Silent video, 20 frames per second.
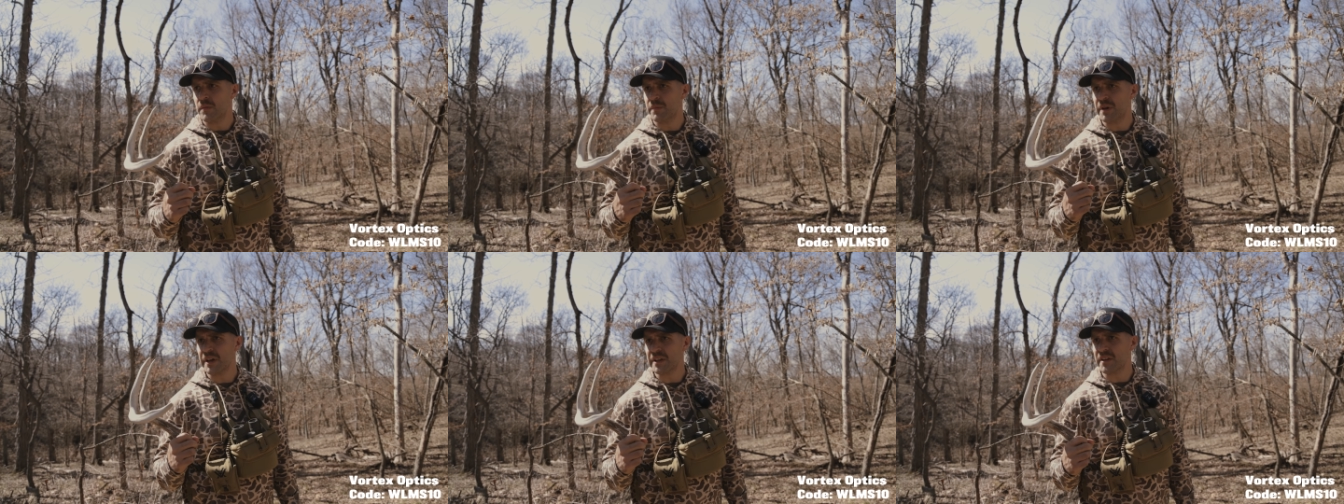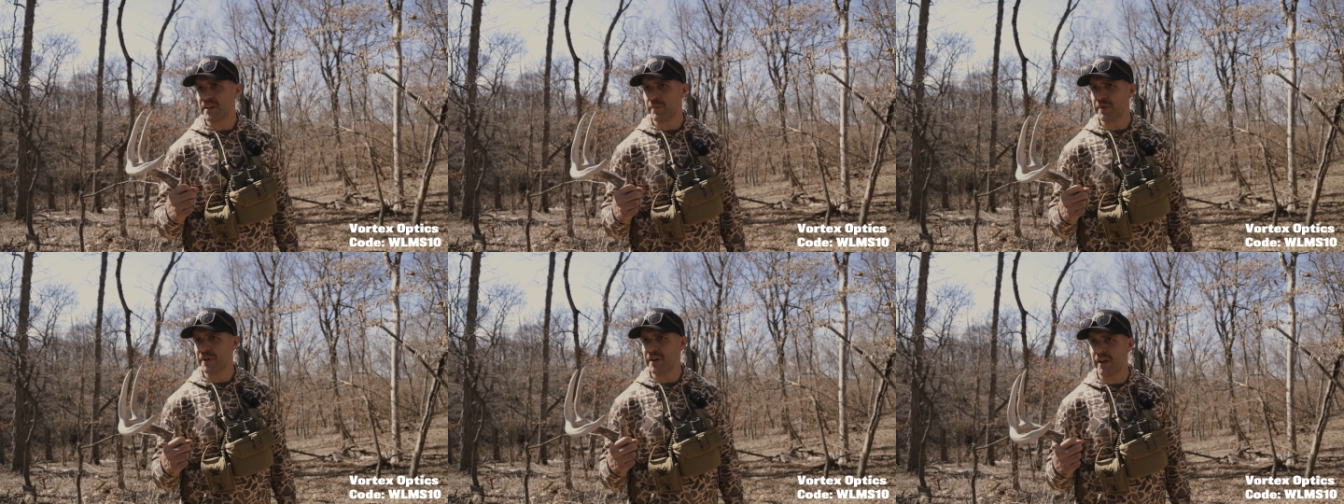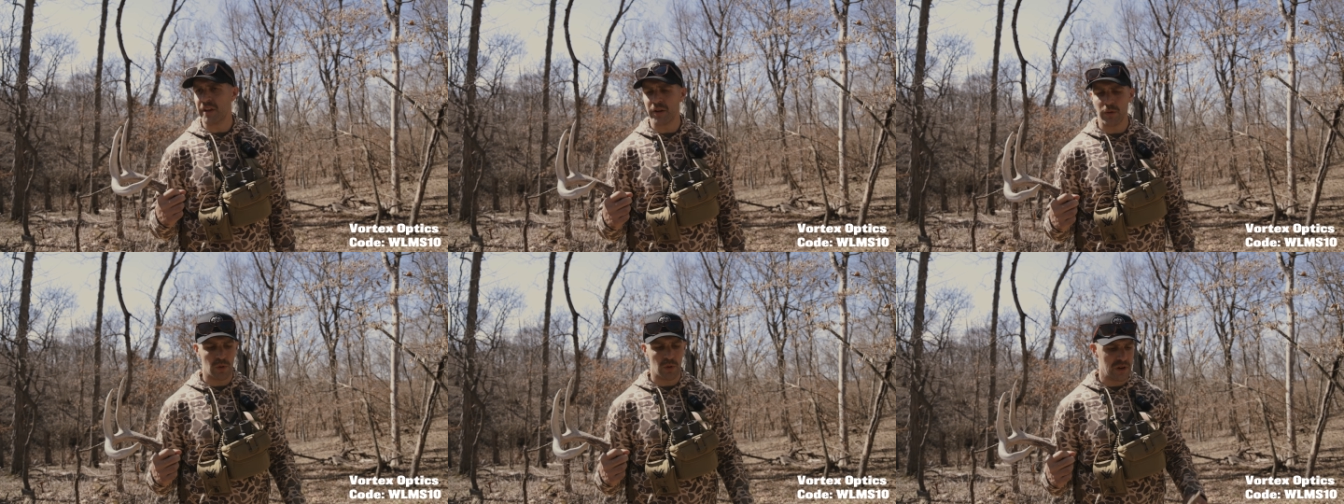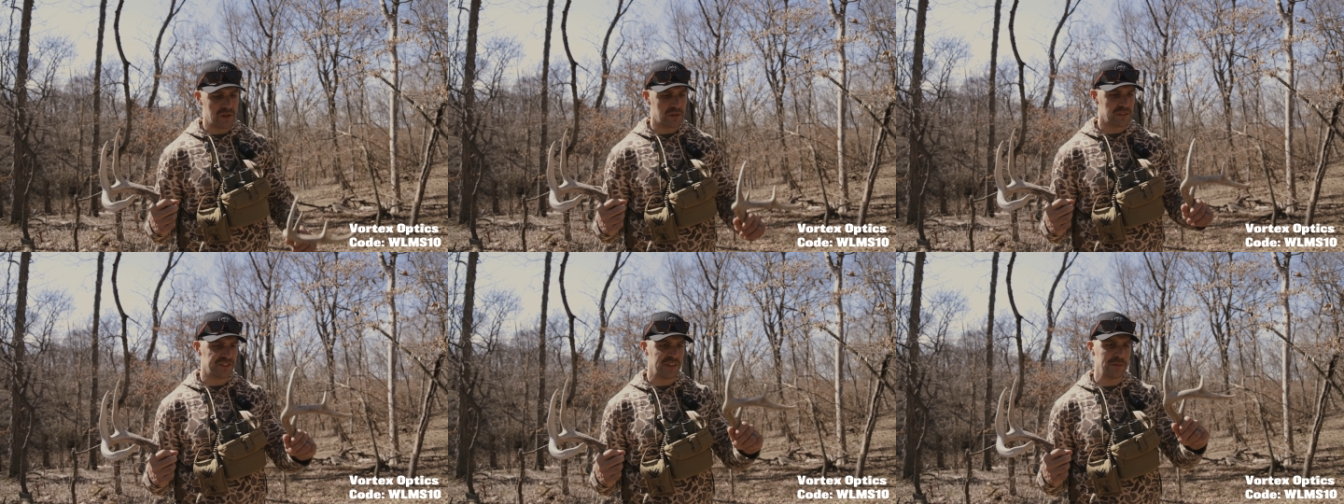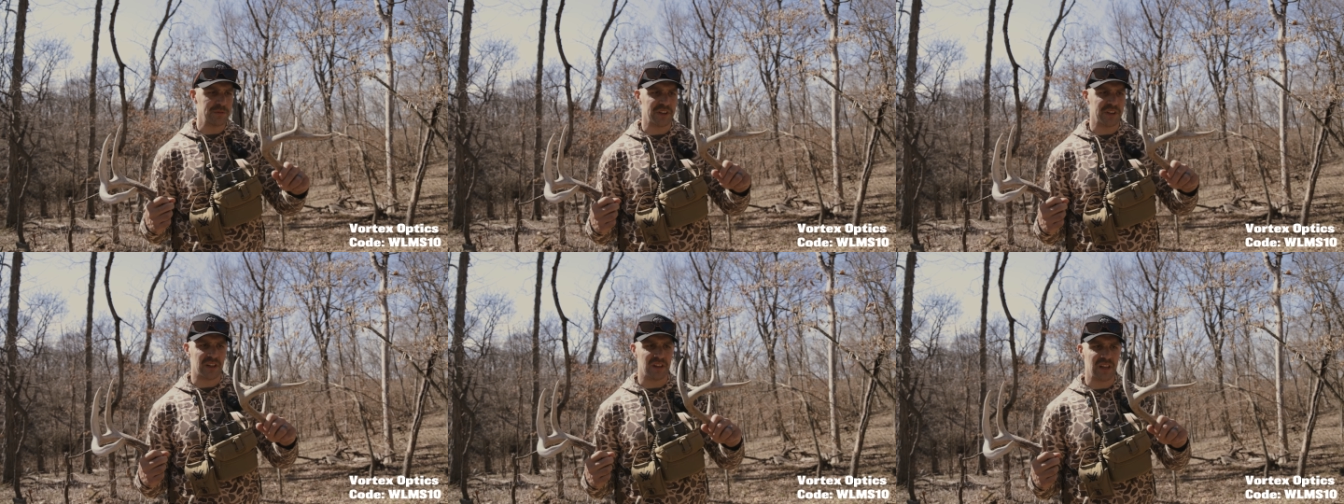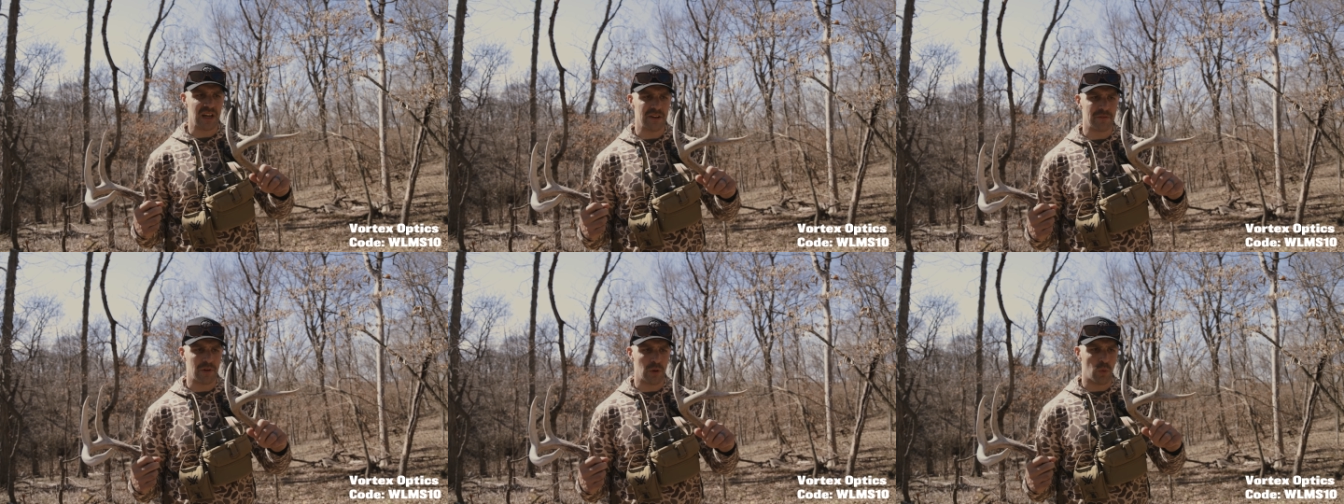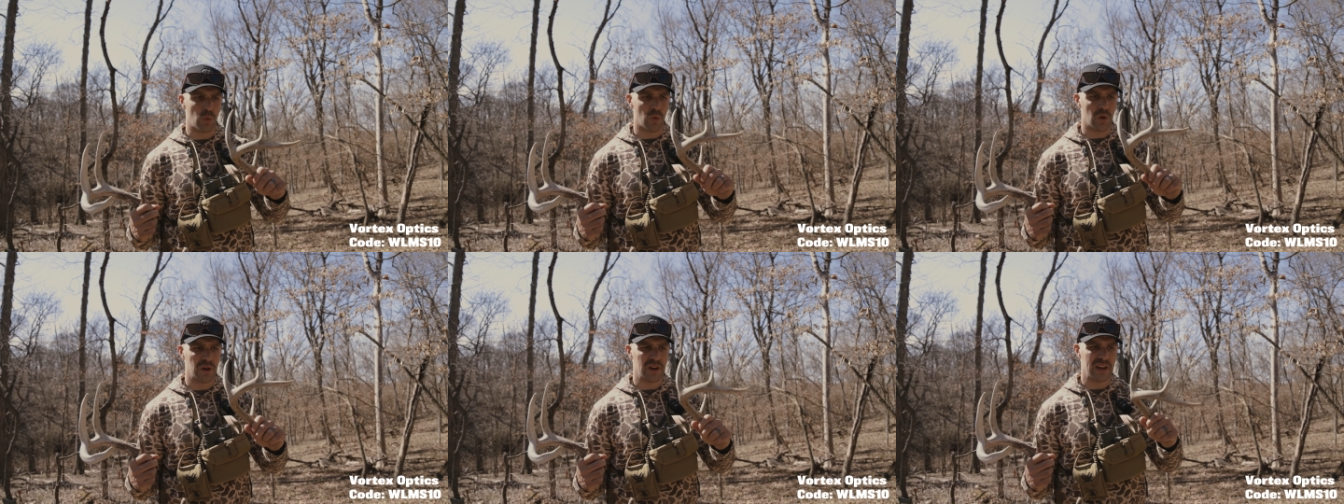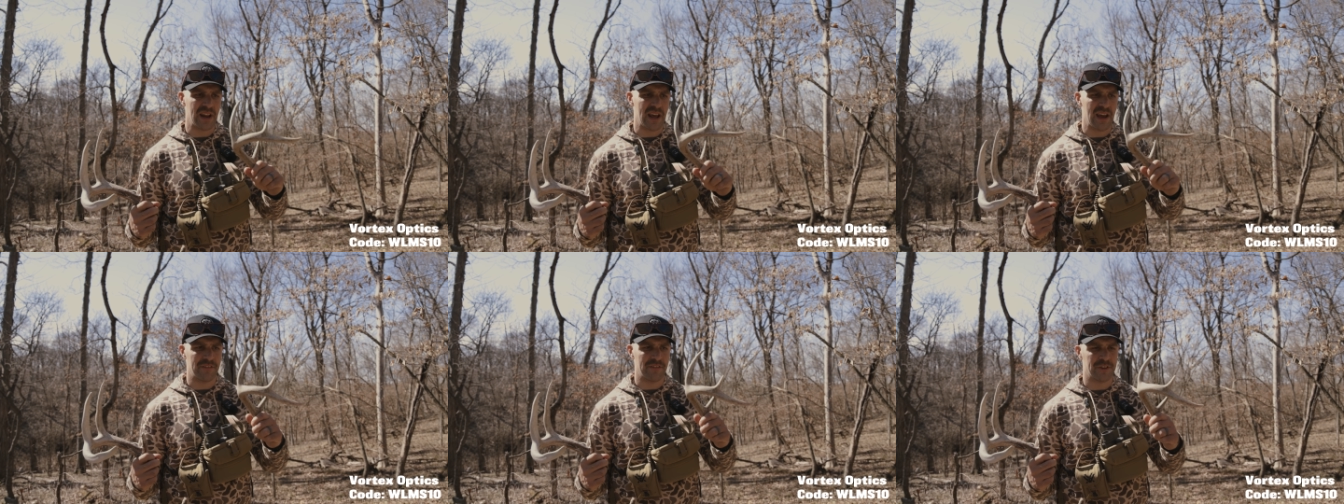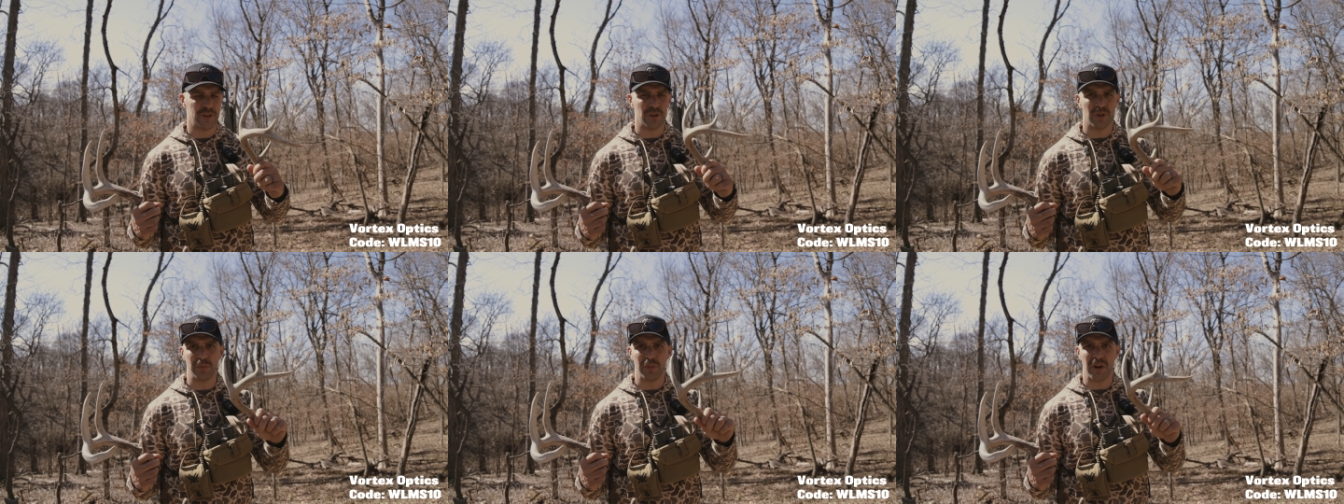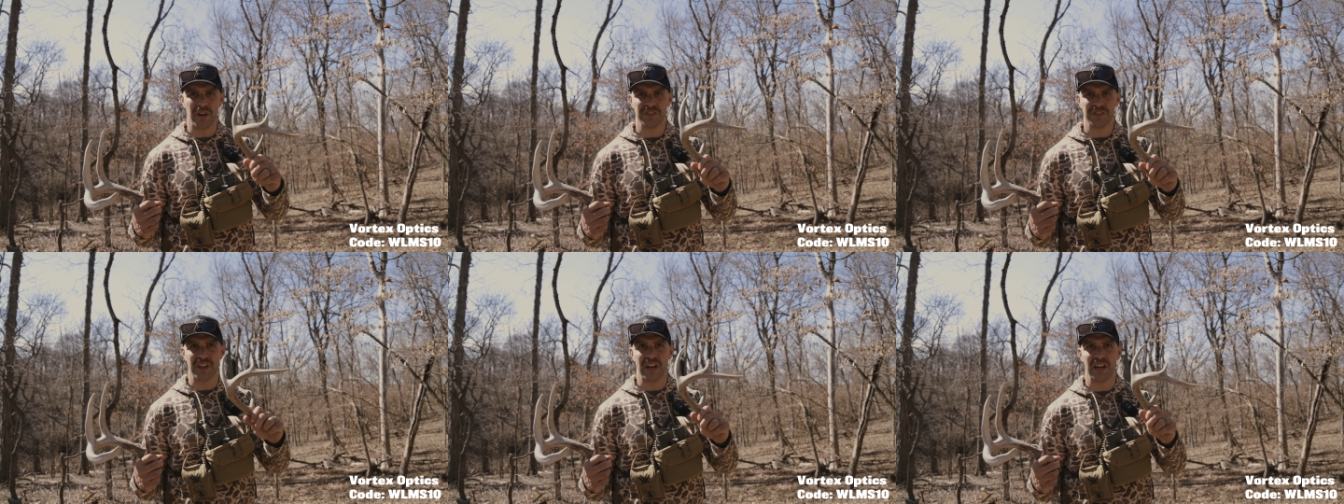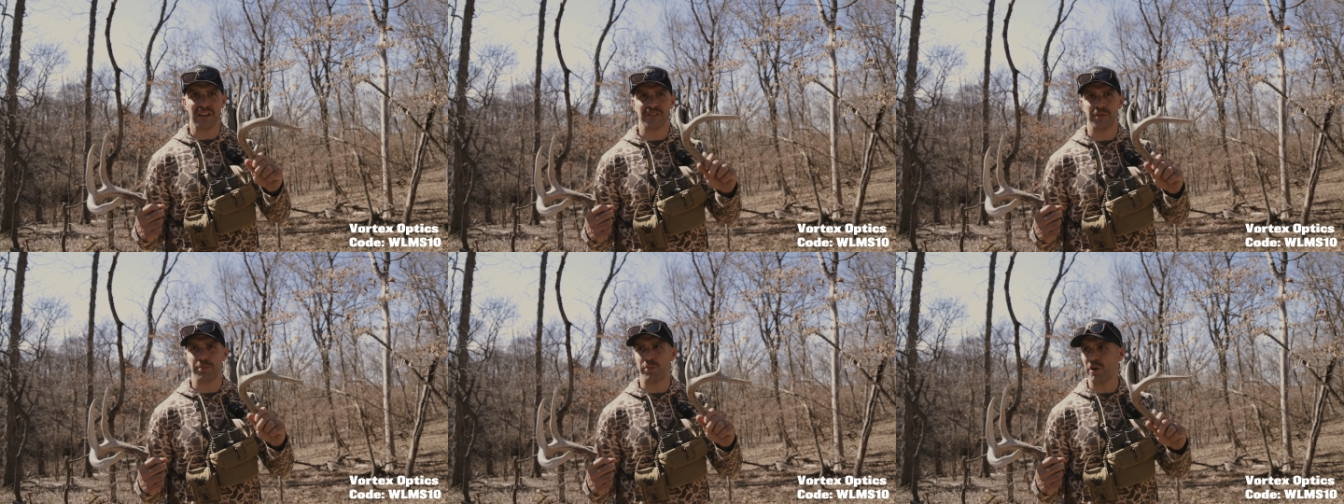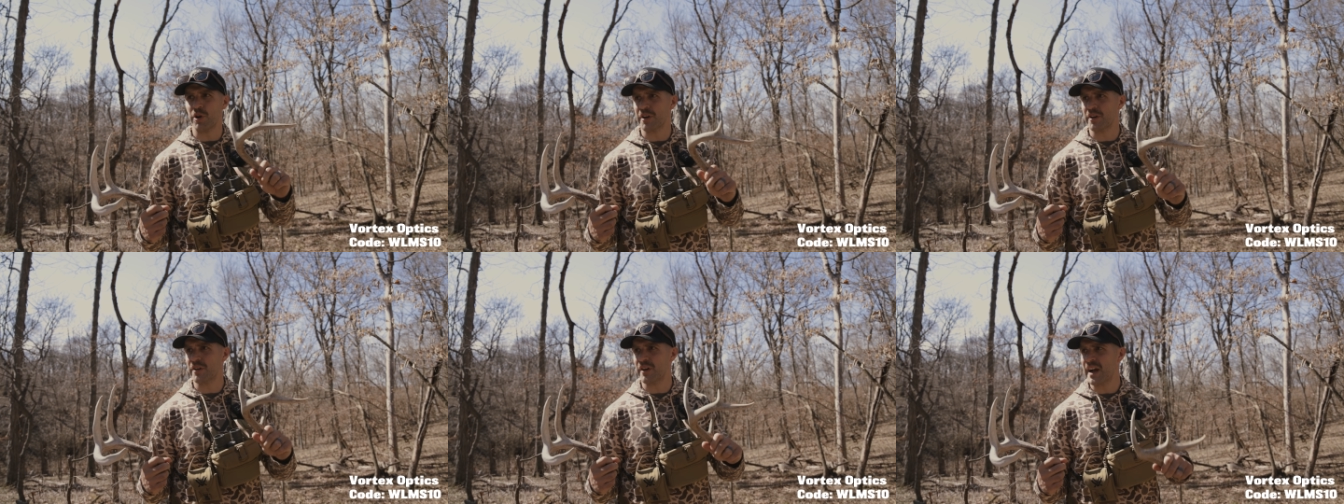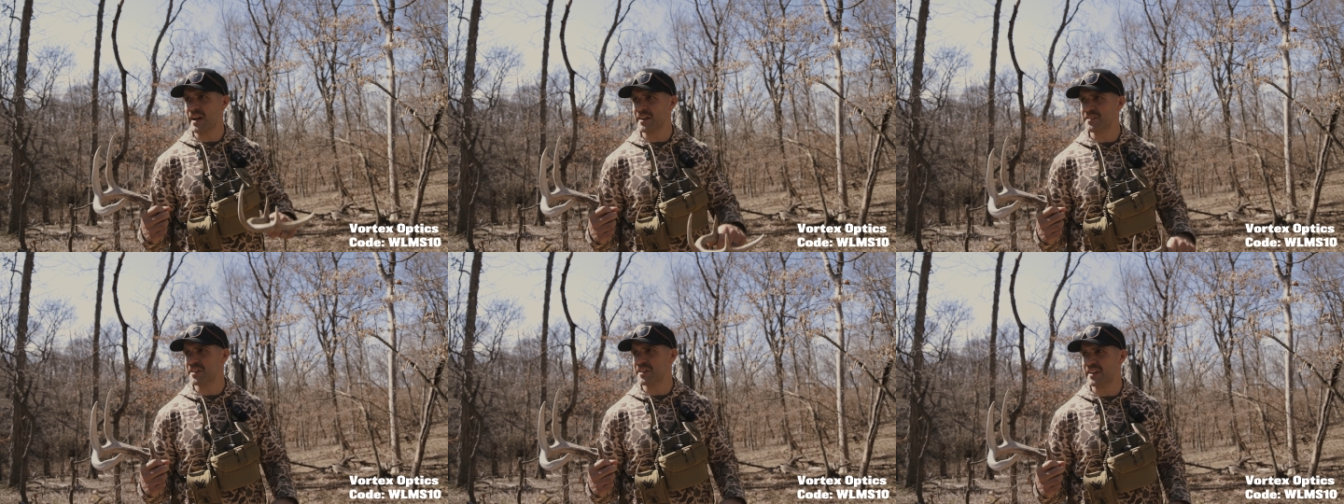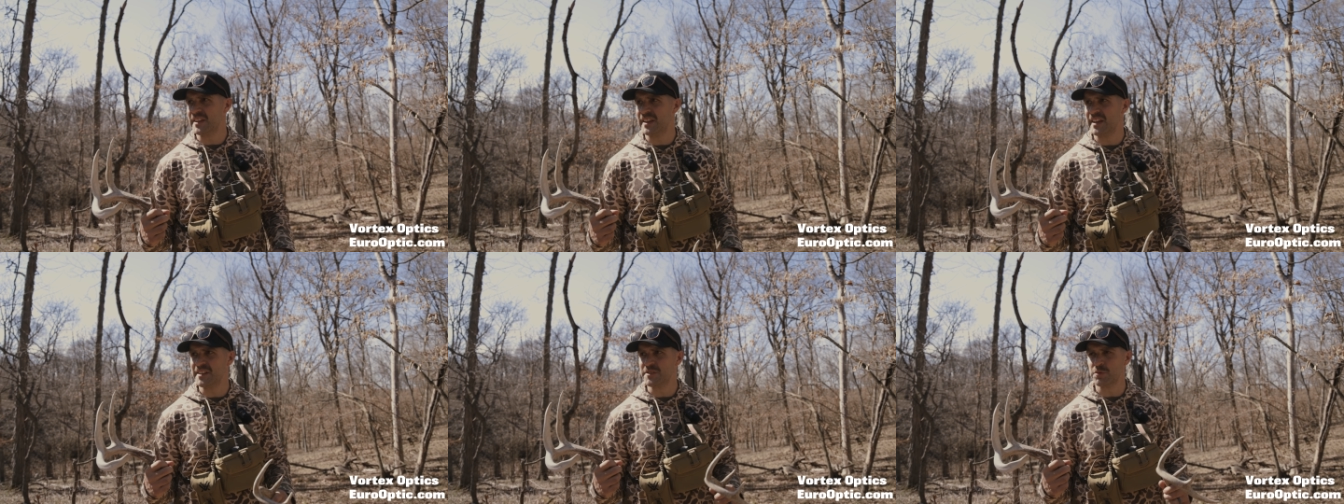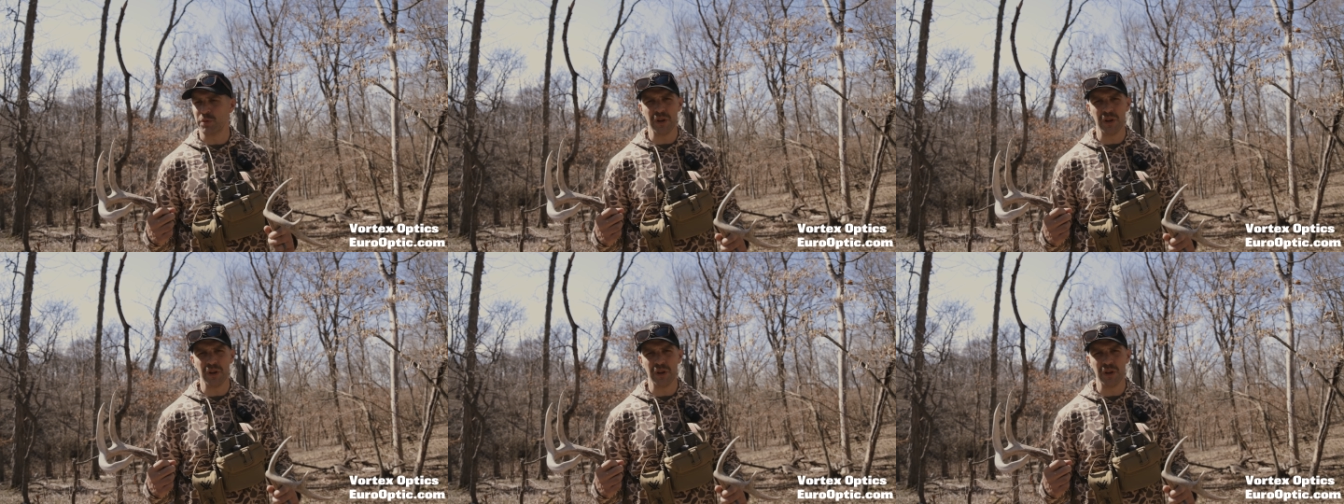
Picked up another one. Seems like a lot of our one and a half year old bucks are kind of supporting racks like this.